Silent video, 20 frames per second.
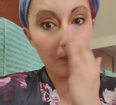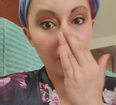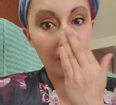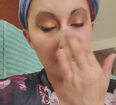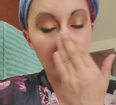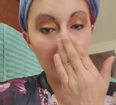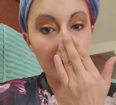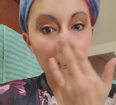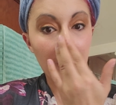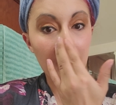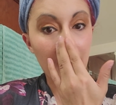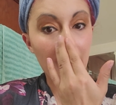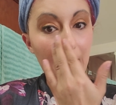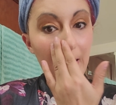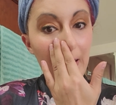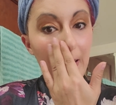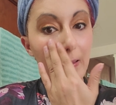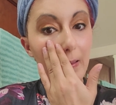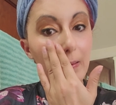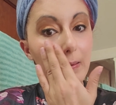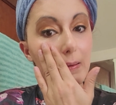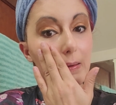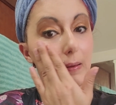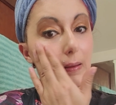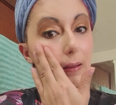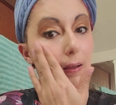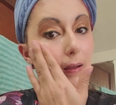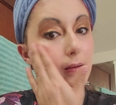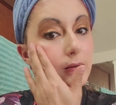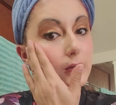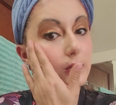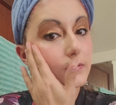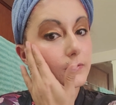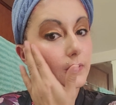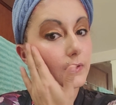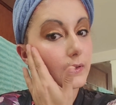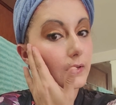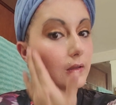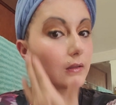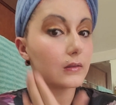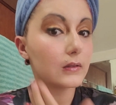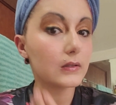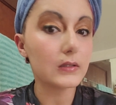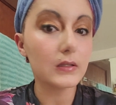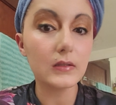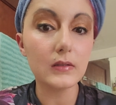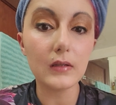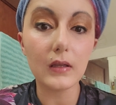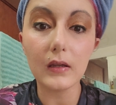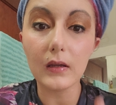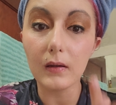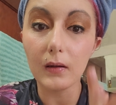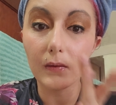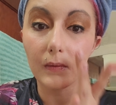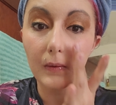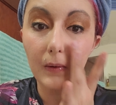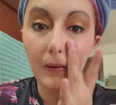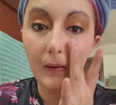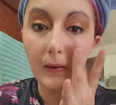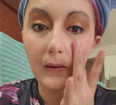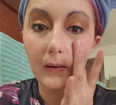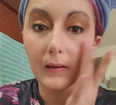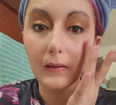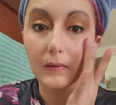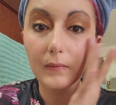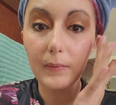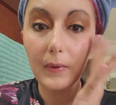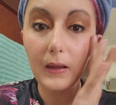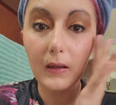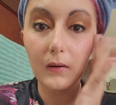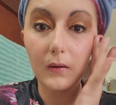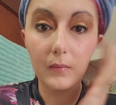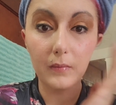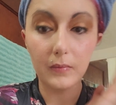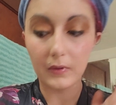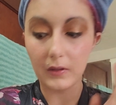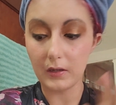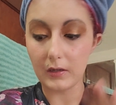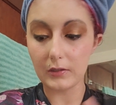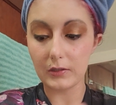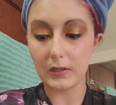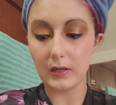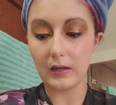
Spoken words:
But yeah, and I just feel like this is like a really nice paint on blush.